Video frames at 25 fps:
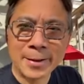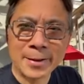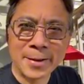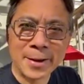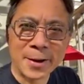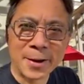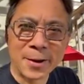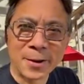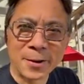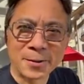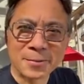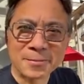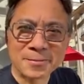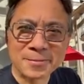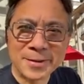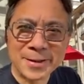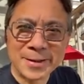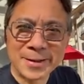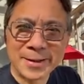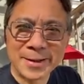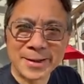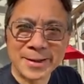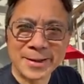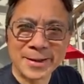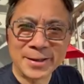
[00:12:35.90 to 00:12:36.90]
Hey there,
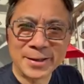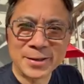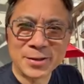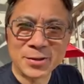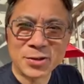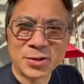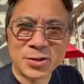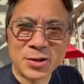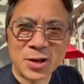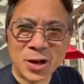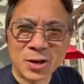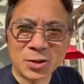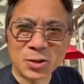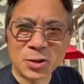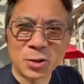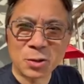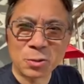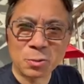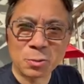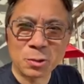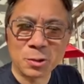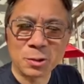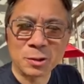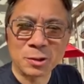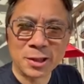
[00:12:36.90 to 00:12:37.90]
it is
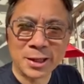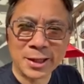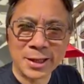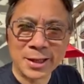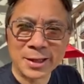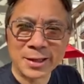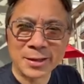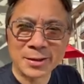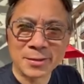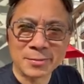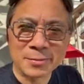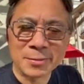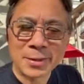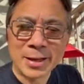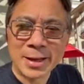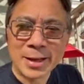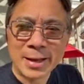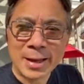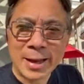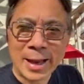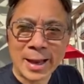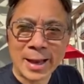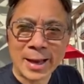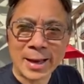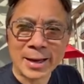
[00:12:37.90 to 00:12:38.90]
Dr. Will Li.
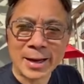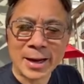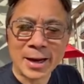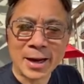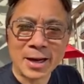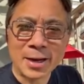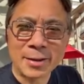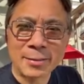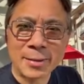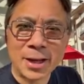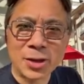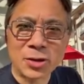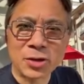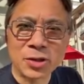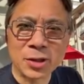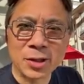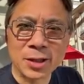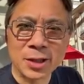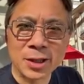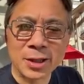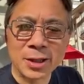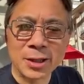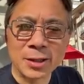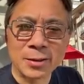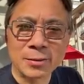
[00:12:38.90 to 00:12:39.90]
And I'm
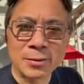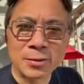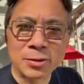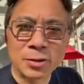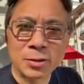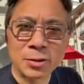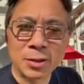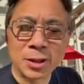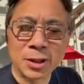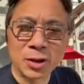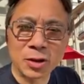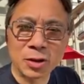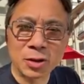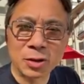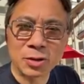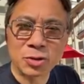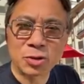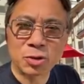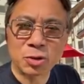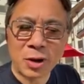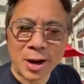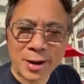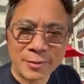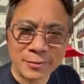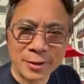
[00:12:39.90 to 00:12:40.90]
actually doing a
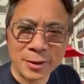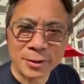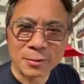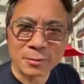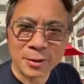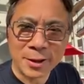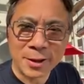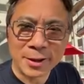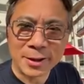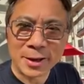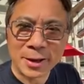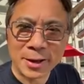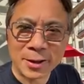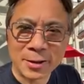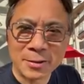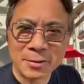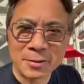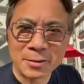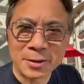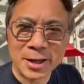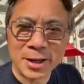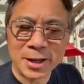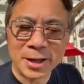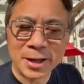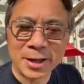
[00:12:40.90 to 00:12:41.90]
little traveling right
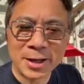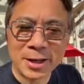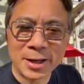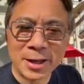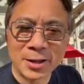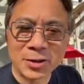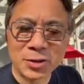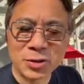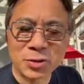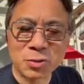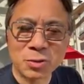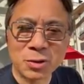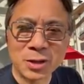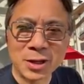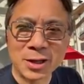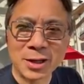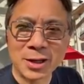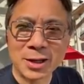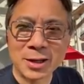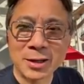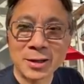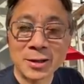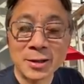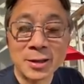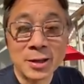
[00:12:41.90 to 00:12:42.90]
now, and I just
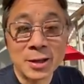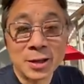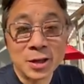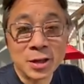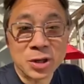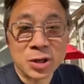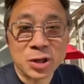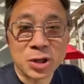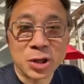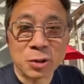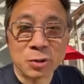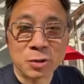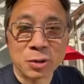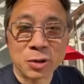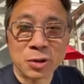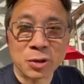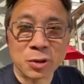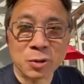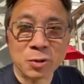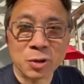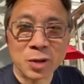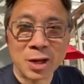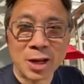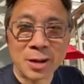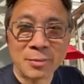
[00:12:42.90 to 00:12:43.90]
wanted to share
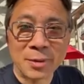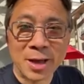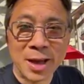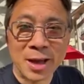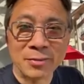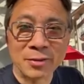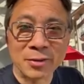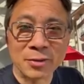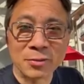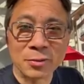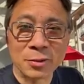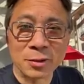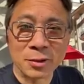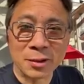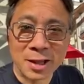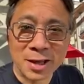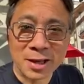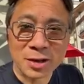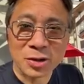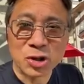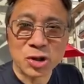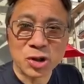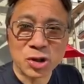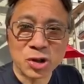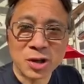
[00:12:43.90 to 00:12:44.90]
with you what I'm having for
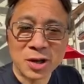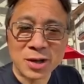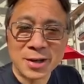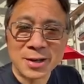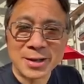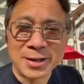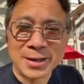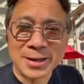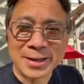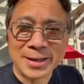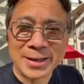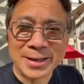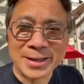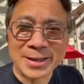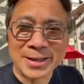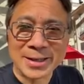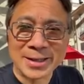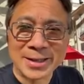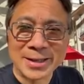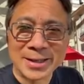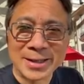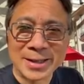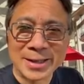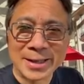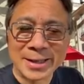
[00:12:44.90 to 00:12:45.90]
lunch.
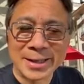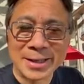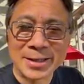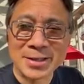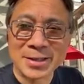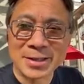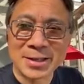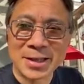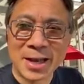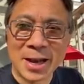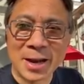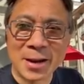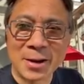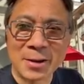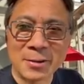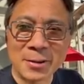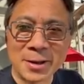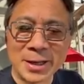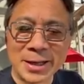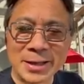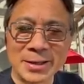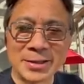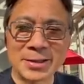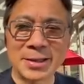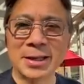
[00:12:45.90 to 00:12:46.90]
And this is
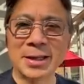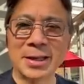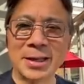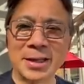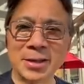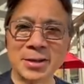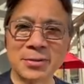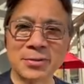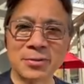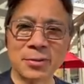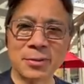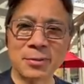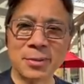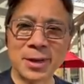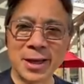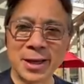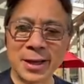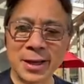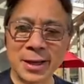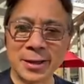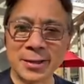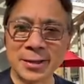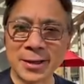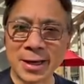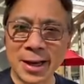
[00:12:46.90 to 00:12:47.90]
how easy it is for
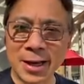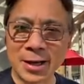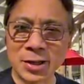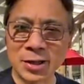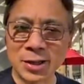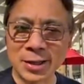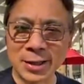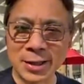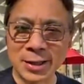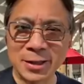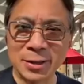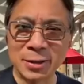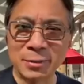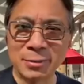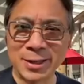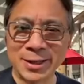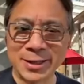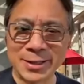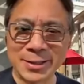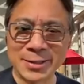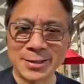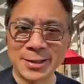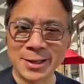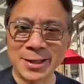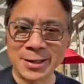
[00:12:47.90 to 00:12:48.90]
me to actually eat to
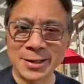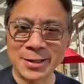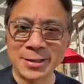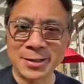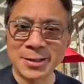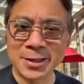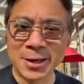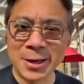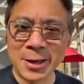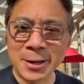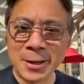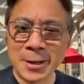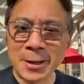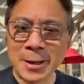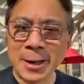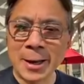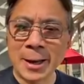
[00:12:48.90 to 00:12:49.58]
beat disease.